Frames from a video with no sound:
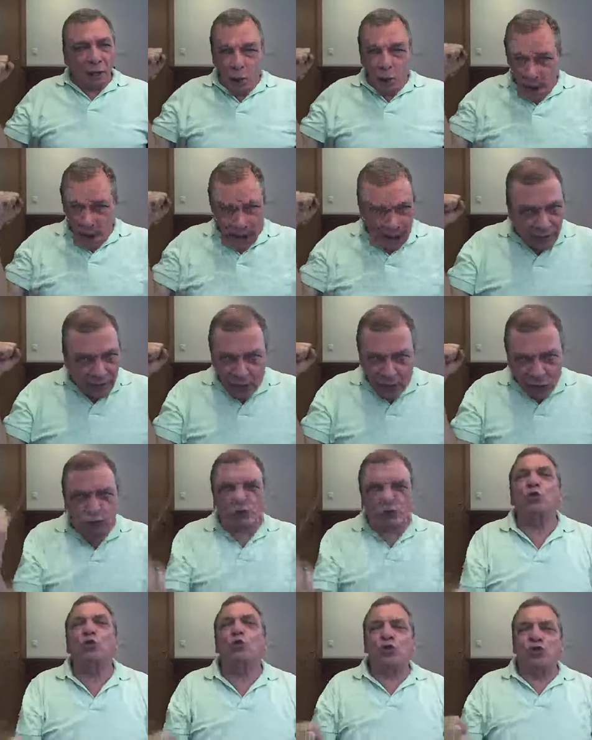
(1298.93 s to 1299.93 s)
and why they
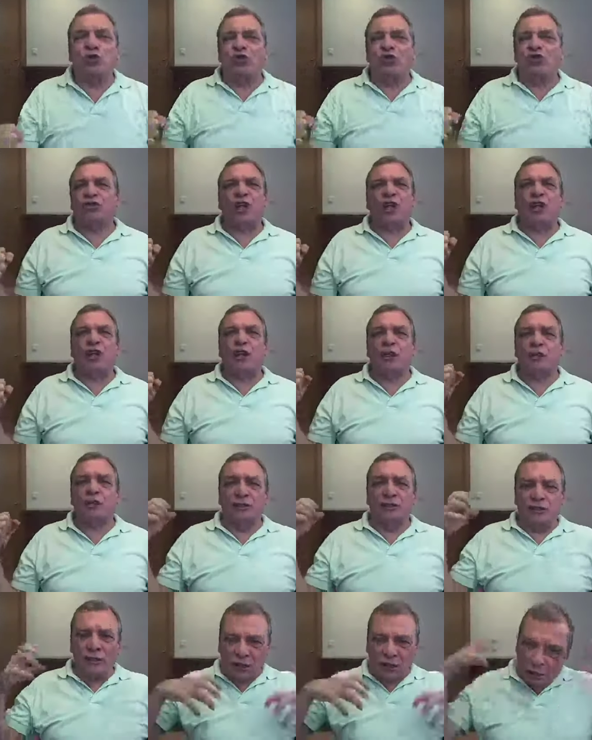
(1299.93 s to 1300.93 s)
should change,